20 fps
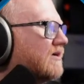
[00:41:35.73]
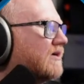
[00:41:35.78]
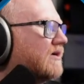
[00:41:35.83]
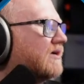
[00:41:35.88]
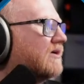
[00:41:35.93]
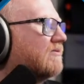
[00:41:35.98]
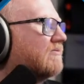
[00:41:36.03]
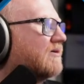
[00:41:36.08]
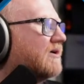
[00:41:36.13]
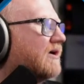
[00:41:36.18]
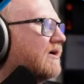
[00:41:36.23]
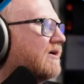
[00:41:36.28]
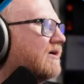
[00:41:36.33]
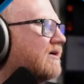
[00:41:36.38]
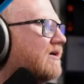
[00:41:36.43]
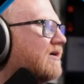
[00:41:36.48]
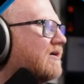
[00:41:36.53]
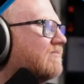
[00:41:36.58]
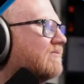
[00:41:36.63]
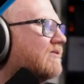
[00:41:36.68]
Okay, we got
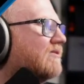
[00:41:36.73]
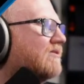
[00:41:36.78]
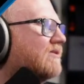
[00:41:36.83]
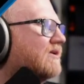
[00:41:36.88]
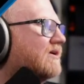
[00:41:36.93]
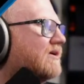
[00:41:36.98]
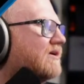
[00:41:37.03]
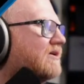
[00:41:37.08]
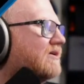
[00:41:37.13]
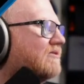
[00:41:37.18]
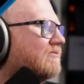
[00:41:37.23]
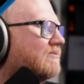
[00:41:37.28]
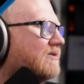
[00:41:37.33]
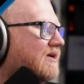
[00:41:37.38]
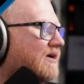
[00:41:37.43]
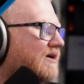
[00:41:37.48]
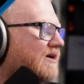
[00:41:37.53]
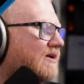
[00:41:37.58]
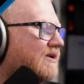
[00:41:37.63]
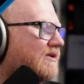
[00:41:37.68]
commas there. We
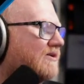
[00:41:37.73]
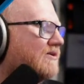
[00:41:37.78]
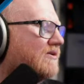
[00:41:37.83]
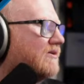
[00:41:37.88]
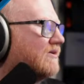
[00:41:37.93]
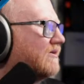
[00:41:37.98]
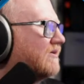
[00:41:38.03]
got